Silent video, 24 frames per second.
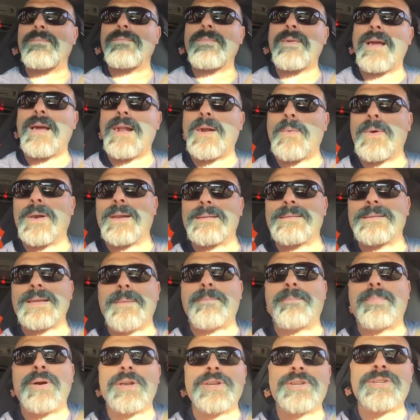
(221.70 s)
I don't want to
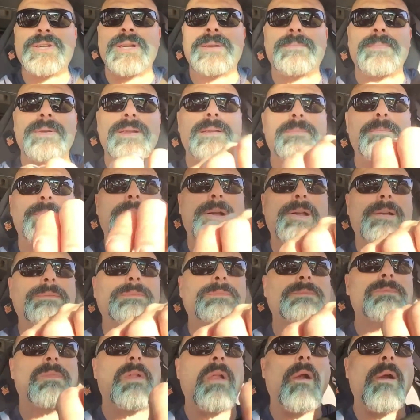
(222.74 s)
say pushing me, but
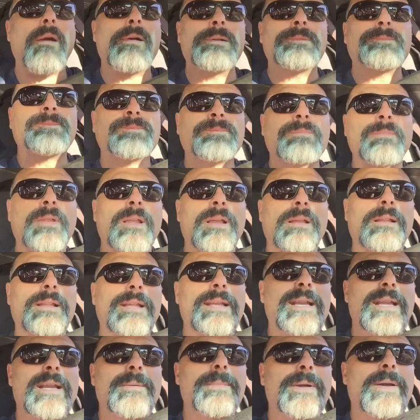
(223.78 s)

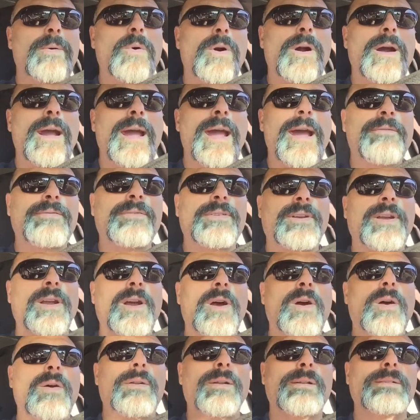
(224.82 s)
leading me where I have to
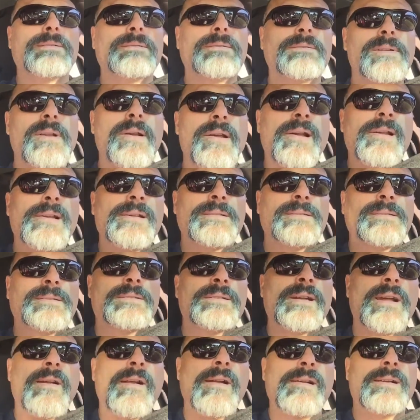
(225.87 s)
go and
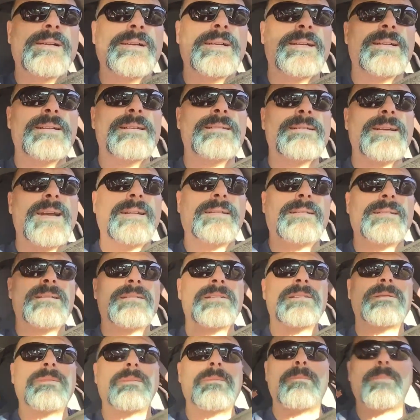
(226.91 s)
inside
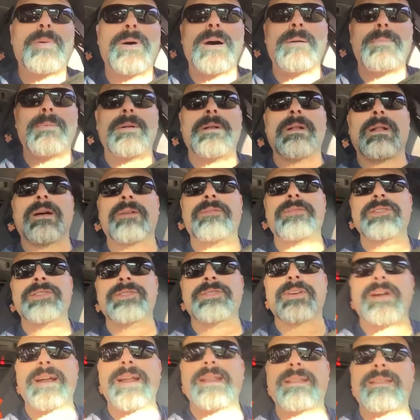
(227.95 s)
this bubble of
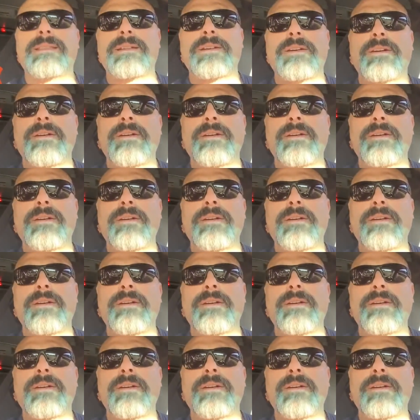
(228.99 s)
strength and